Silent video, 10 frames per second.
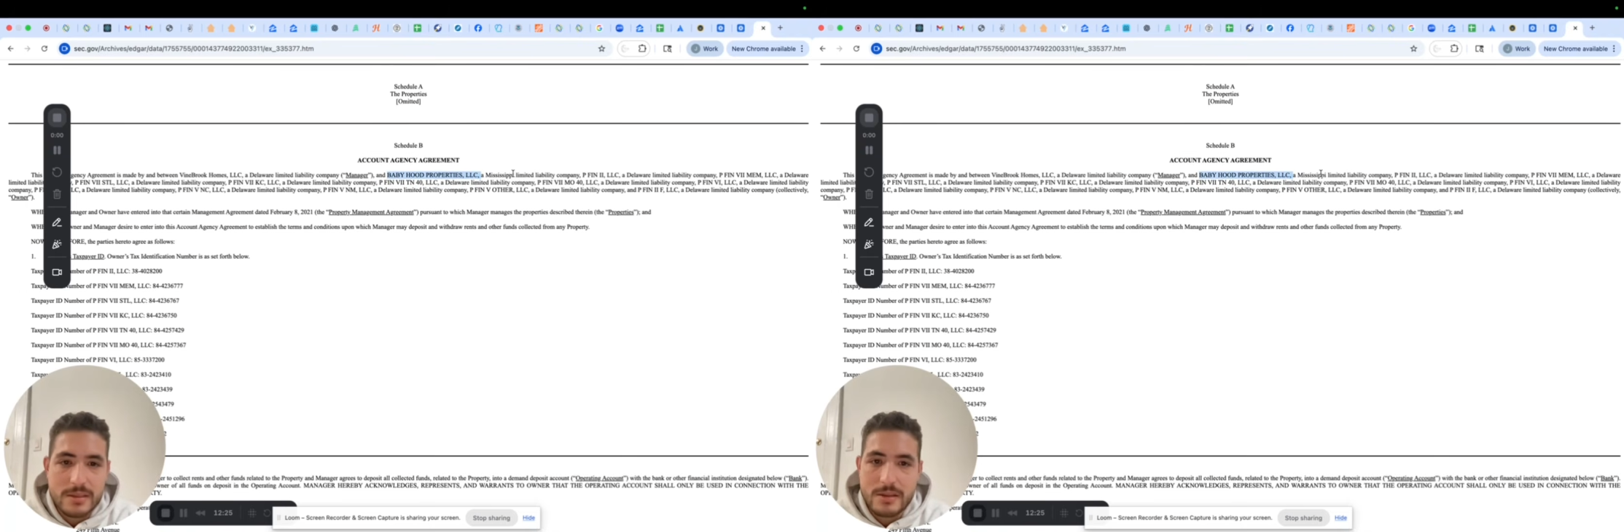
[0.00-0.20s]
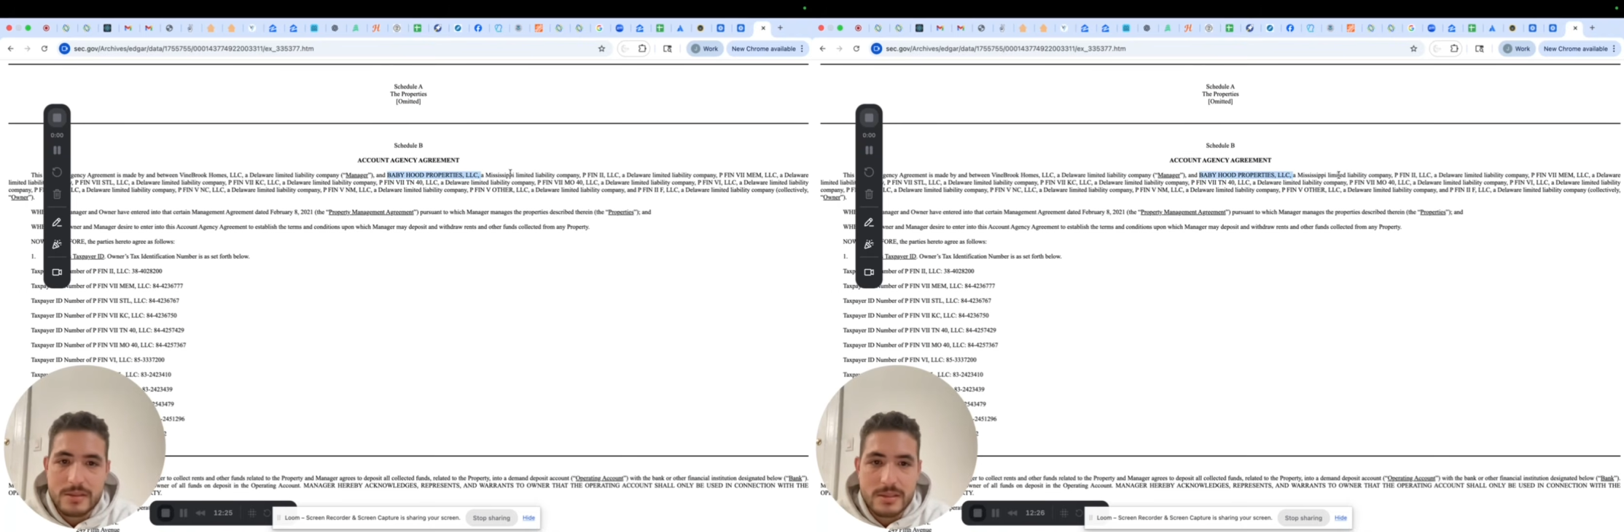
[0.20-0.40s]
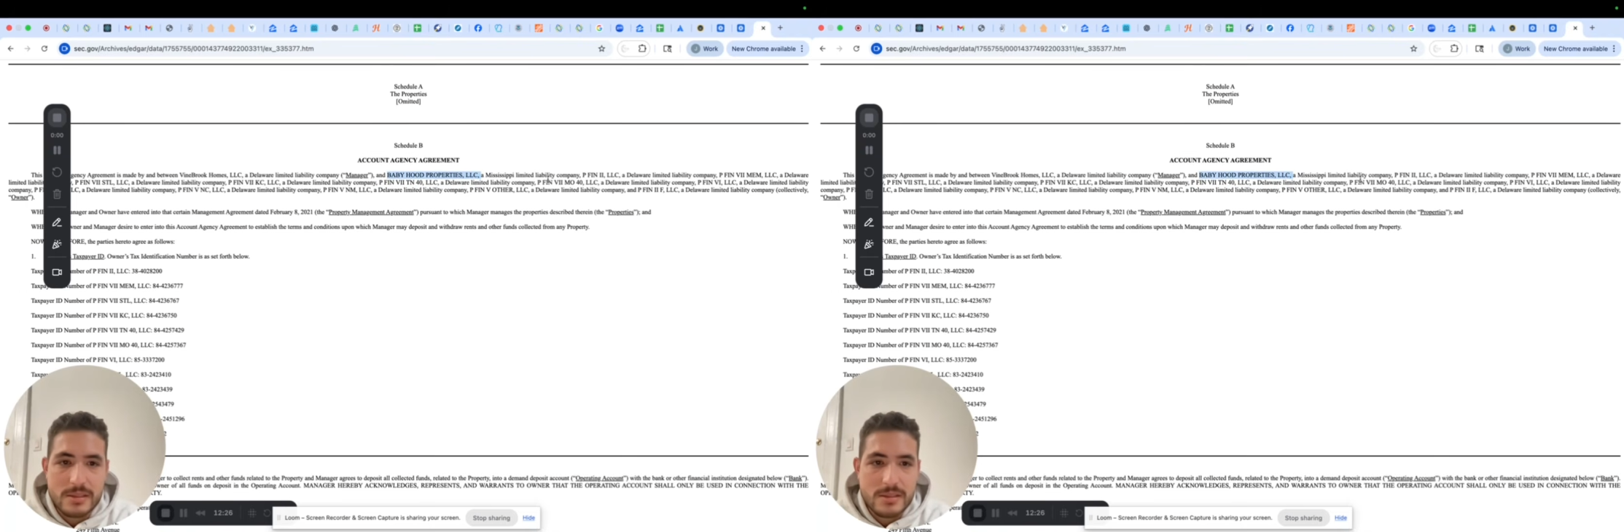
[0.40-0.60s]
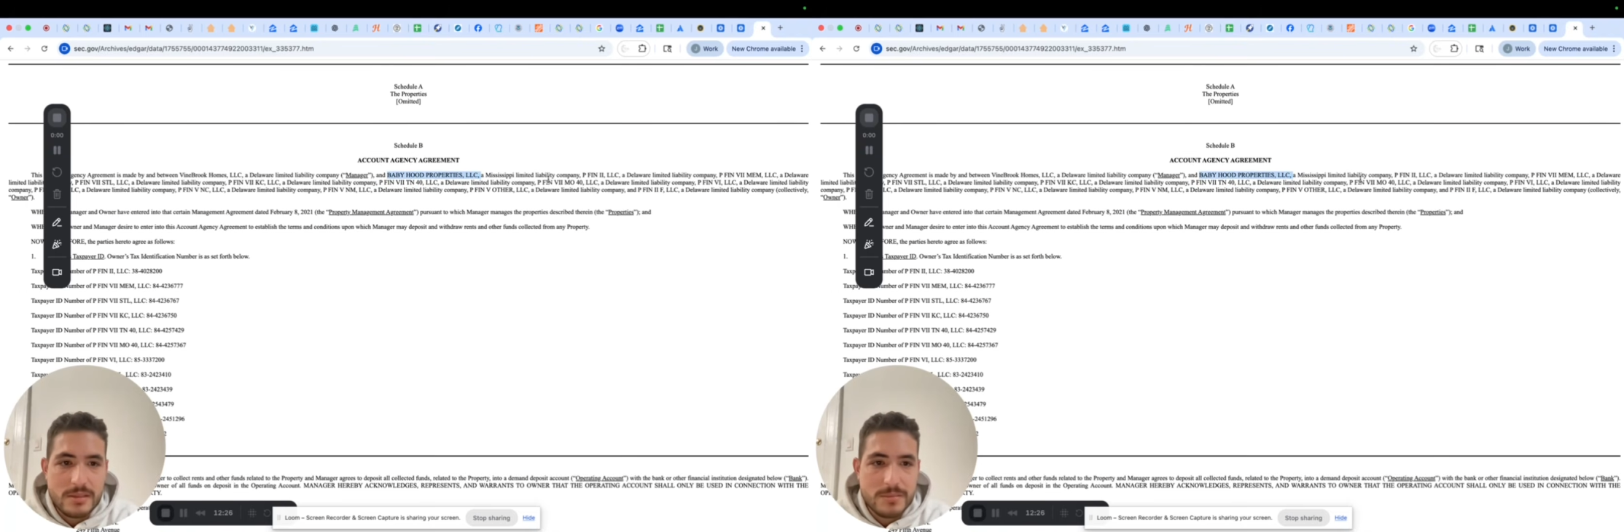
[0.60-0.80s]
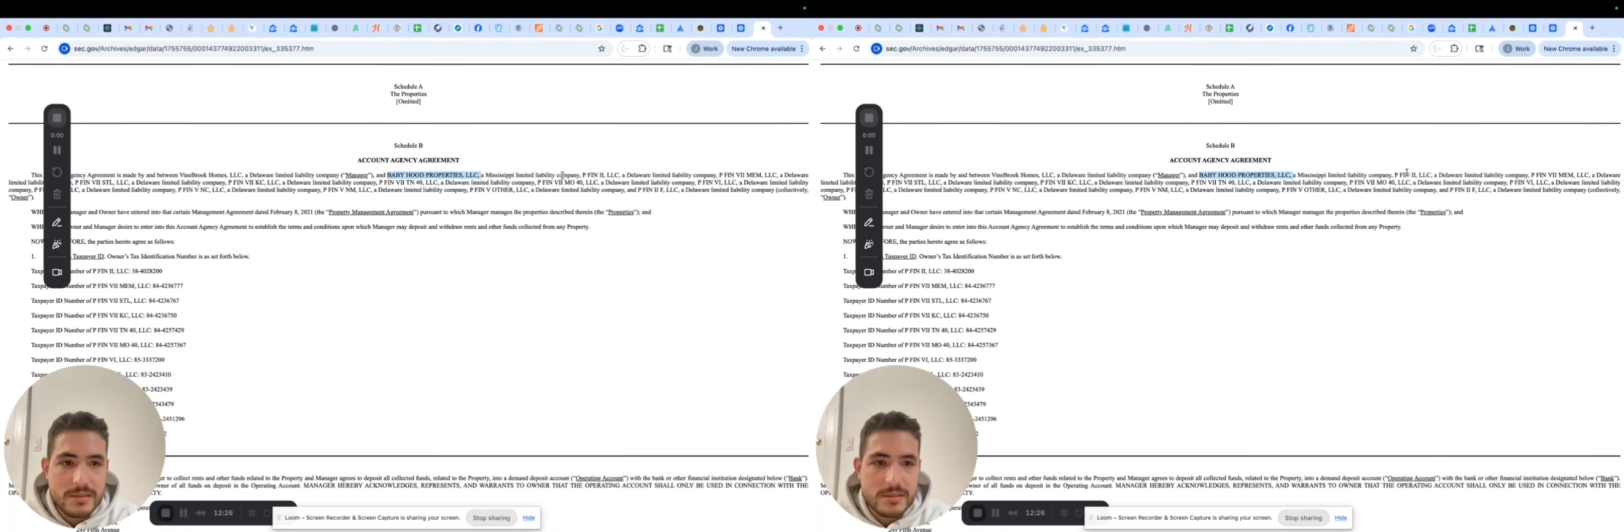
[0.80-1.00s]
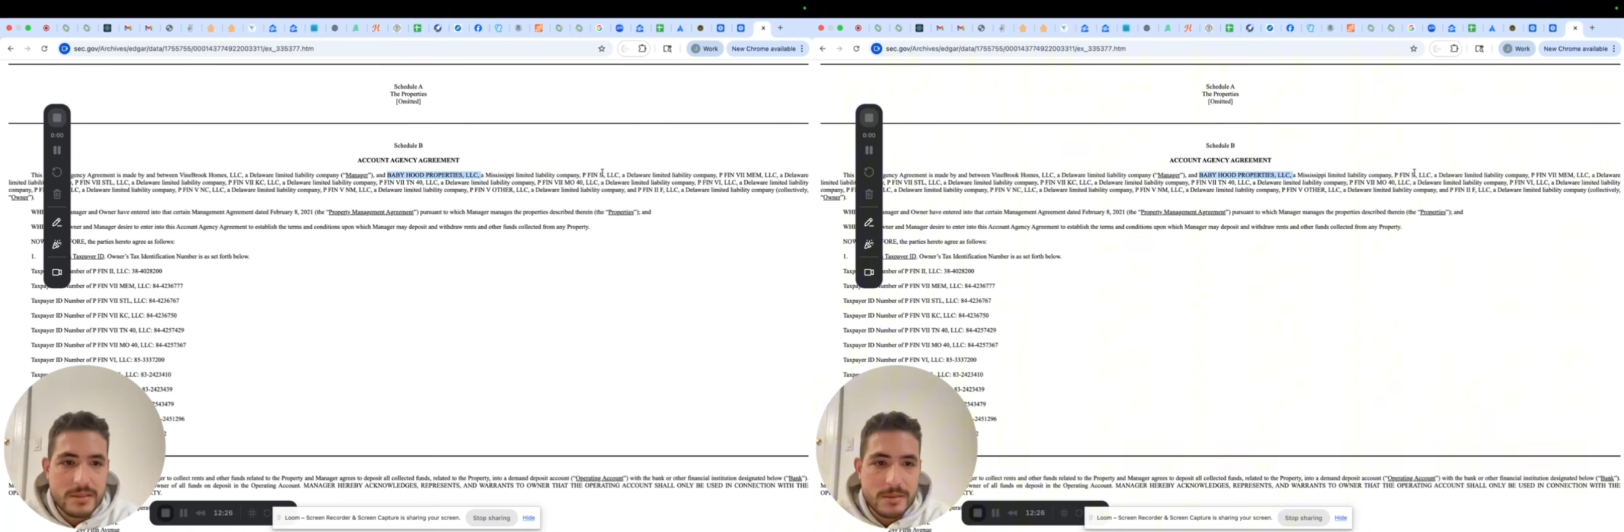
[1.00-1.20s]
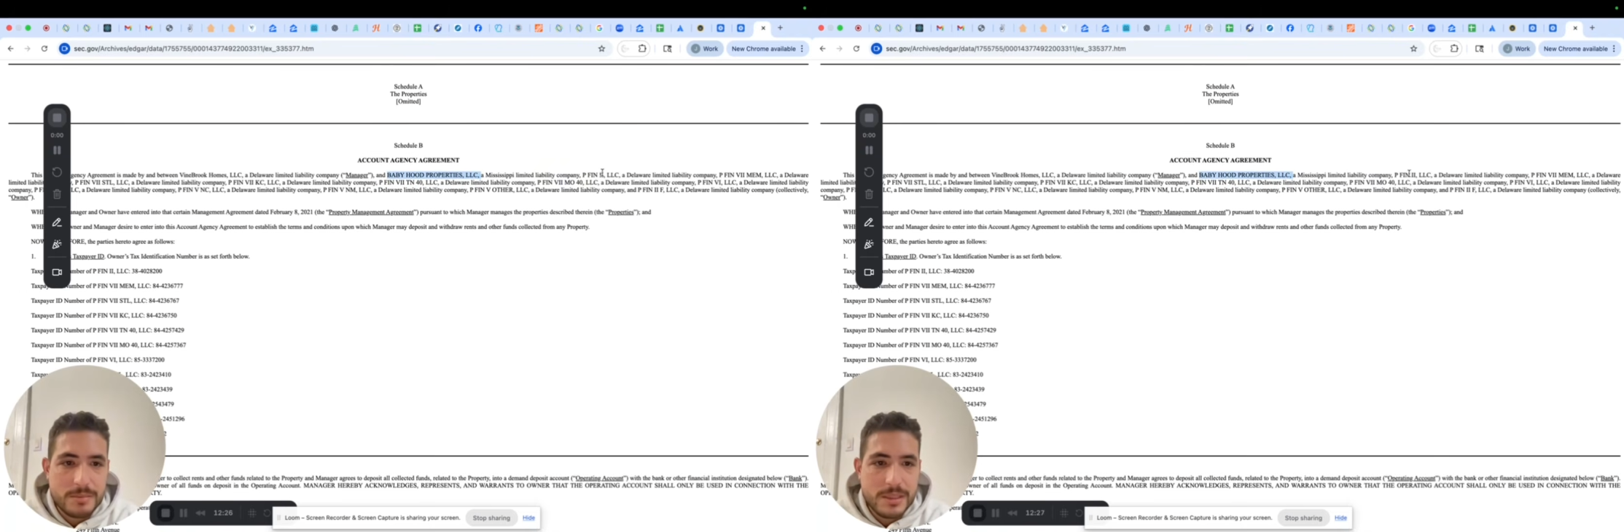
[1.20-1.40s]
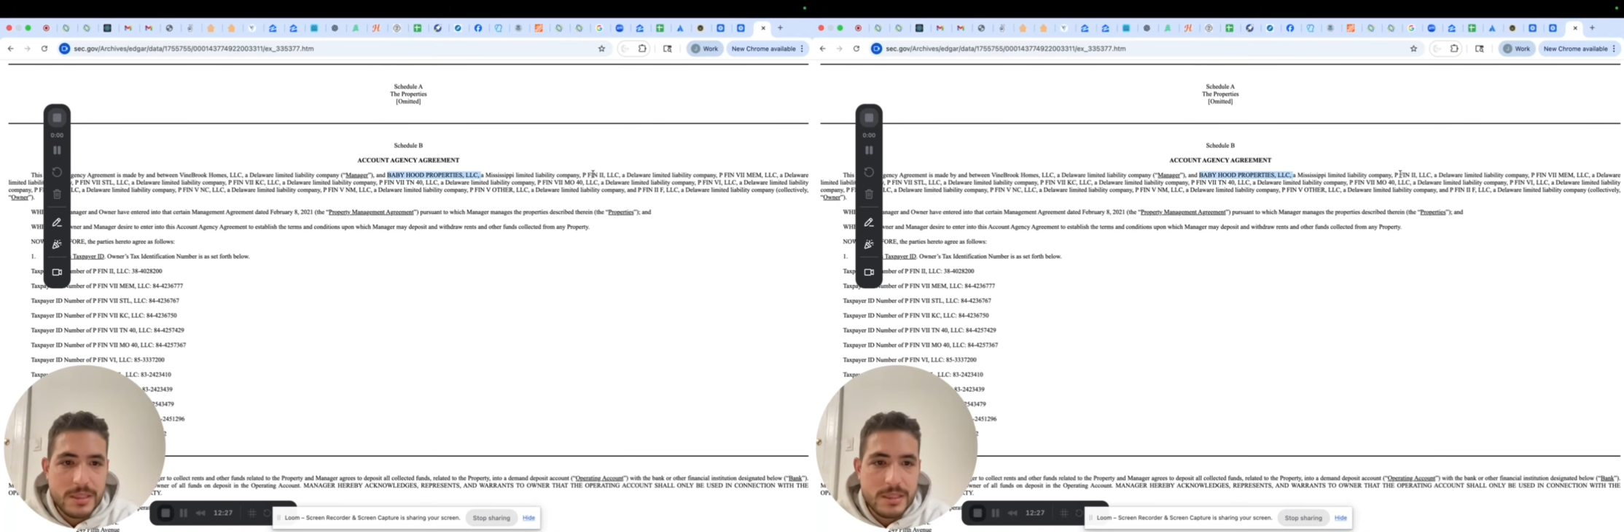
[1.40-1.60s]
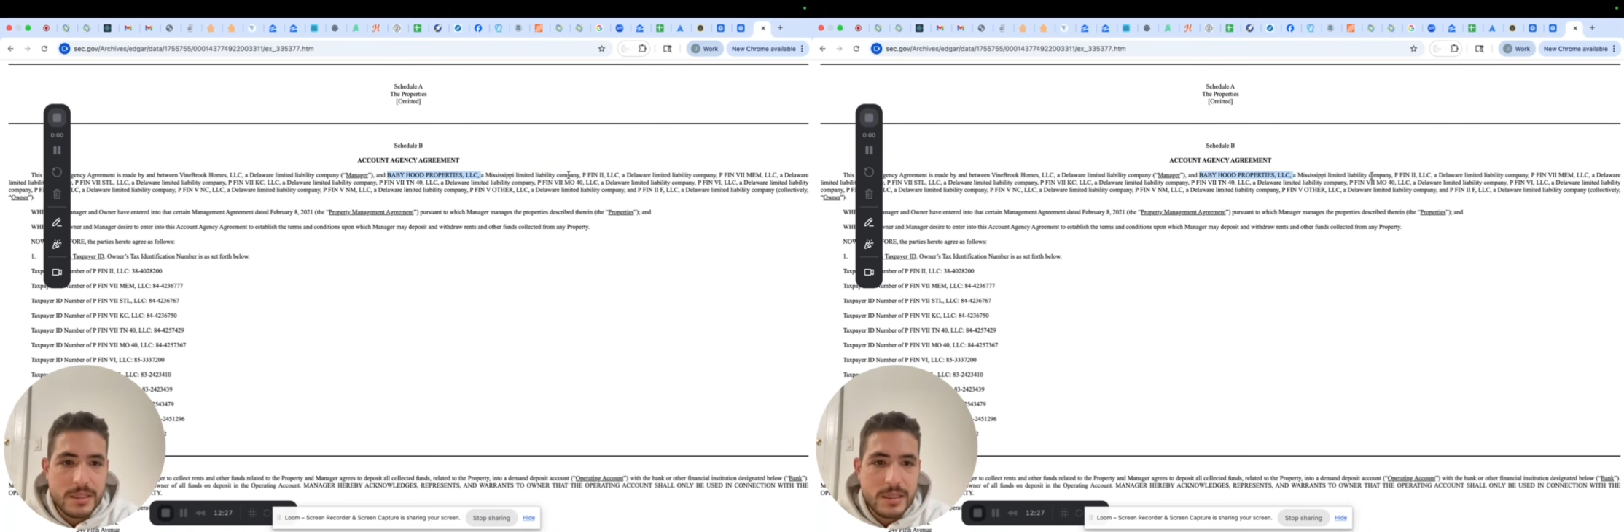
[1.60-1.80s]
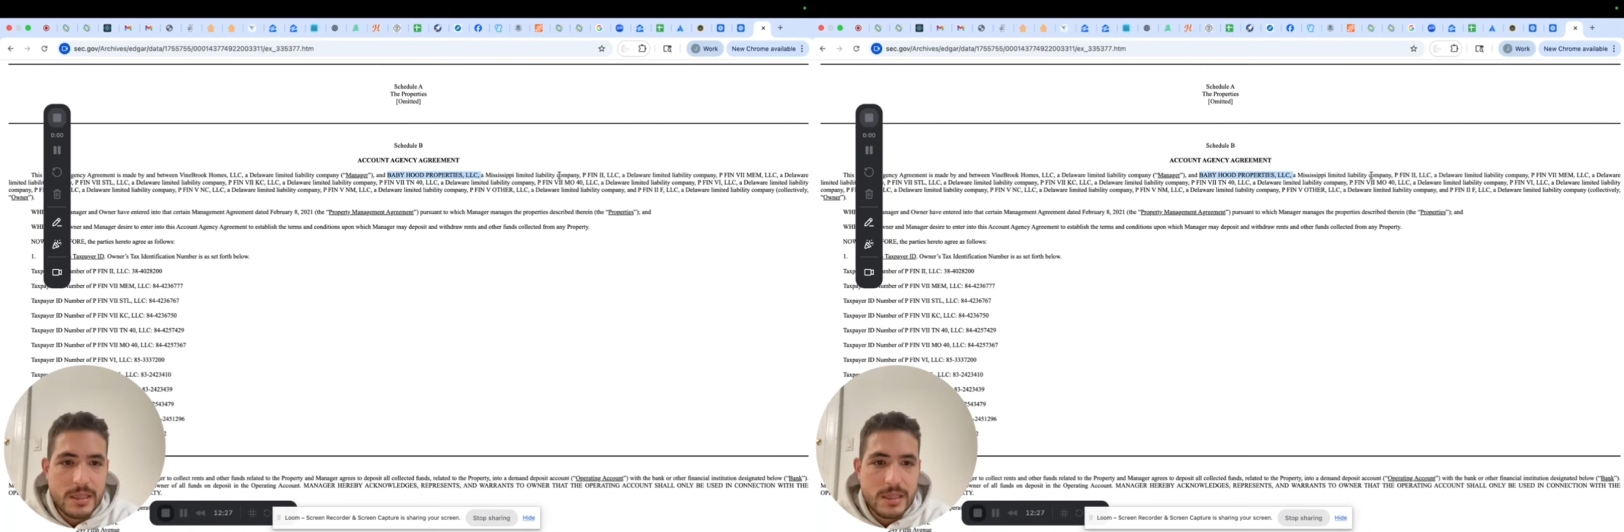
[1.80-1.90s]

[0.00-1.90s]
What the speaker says: I'll see they're in Mississippi,